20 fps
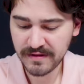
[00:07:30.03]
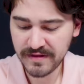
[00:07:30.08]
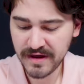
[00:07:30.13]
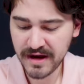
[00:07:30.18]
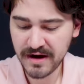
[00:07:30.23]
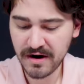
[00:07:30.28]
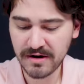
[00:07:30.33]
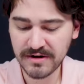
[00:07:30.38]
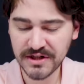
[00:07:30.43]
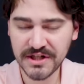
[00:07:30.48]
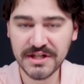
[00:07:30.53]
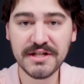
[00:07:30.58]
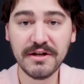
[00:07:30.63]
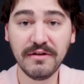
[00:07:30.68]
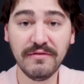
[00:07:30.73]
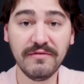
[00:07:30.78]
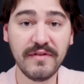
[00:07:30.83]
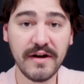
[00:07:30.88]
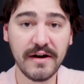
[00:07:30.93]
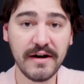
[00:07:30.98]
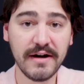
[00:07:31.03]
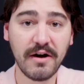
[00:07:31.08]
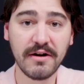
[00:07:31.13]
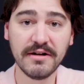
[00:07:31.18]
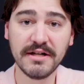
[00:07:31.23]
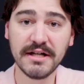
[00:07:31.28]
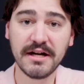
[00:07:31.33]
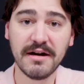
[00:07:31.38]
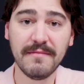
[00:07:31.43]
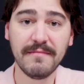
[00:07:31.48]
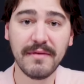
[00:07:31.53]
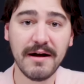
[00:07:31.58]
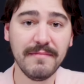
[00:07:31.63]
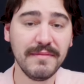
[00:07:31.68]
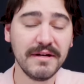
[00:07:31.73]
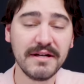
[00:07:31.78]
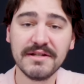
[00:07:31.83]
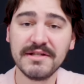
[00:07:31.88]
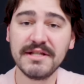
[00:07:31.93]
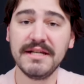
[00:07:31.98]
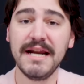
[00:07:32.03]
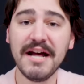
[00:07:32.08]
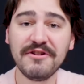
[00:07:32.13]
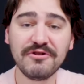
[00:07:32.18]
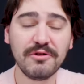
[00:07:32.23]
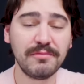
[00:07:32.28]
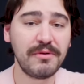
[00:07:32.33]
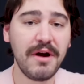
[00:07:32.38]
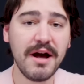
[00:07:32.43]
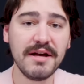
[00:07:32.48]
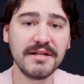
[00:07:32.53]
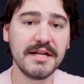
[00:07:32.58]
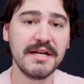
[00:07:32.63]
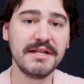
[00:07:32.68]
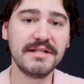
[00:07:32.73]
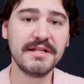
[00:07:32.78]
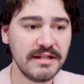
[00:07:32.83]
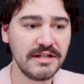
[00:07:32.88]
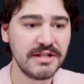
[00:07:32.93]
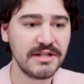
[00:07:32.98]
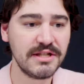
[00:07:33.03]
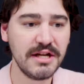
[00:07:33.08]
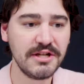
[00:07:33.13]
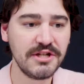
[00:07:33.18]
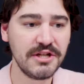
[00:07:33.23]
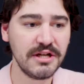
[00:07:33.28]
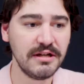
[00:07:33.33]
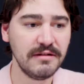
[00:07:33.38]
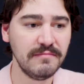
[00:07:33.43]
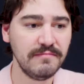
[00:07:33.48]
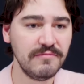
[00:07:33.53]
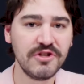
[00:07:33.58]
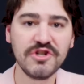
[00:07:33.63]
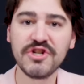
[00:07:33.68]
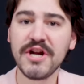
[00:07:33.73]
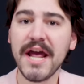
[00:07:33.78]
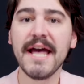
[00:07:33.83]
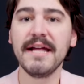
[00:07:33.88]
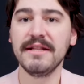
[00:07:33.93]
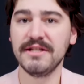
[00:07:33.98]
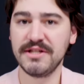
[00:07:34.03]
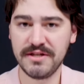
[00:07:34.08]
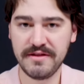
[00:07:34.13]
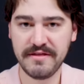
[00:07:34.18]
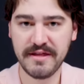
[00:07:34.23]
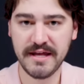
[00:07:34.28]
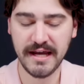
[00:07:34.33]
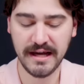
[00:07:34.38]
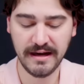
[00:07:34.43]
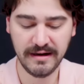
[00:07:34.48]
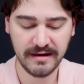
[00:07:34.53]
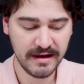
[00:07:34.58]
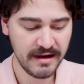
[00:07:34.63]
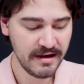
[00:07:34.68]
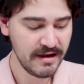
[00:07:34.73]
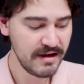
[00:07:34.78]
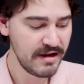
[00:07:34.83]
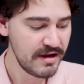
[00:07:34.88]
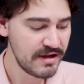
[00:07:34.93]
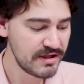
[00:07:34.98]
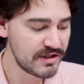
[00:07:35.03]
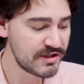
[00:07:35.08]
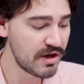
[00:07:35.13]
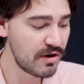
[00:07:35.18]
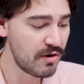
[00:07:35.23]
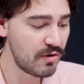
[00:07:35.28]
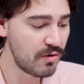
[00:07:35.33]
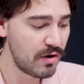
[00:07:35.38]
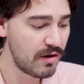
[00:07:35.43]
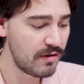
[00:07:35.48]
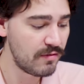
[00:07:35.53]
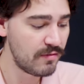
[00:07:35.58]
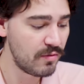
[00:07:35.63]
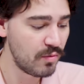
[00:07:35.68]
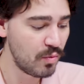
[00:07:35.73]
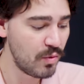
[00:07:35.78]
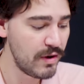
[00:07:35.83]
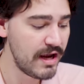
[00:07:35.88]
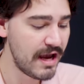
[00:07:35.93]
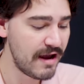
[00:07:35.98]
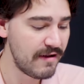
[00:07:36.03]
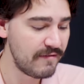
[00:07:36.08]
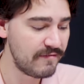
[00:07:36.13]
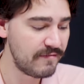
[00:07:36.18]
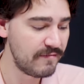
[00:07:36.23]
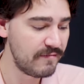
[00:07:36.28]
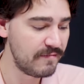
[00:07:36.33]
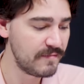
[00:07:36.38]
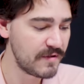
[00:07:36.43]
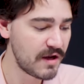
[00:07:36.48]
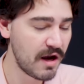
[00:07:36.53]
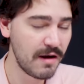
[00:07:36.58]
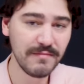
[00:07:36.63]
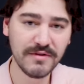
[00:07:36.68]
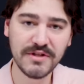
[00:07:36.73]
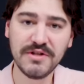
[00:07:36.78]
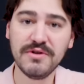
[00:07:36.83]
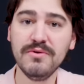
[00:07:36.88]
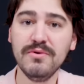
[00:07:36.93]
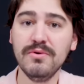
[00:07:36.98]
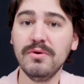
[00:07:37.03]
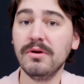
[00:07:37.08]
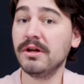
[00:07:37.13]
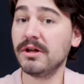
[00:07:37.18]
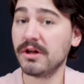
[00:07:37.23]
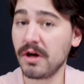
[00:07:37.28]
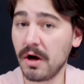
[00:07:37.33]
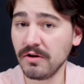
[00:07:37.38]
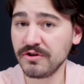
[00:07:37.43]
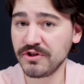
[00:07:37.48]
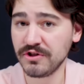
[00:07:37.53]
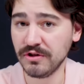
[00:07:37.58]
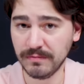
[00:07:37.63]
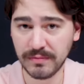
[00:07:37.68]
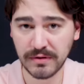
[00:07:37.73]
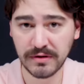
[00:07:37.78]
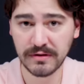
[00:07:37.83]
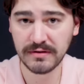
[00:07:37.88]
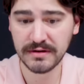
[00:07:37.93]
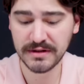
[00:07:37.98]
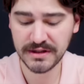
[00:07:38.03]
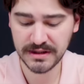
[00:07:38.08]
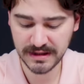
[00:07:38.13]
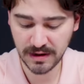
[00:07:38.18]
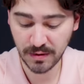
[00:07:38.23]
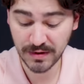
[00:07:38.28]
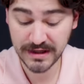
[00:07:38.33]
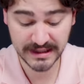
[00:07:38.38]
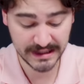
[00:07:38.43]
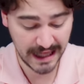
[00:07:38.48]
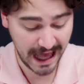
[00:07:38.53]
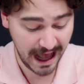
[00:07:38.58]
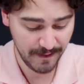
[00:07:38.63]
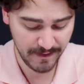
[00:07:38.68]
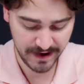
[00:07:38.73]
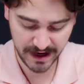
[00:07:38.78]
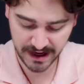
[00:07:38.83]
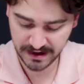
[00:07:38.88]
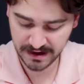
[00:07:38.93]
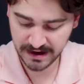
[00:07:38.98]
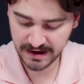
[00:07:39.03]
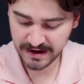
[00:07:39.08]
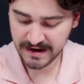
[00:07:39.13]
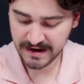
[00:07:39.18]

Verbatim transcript: they are still very hard to come by because the natural process, it's such a chance thing. So we have come to culture pearls. Now, what does that mean?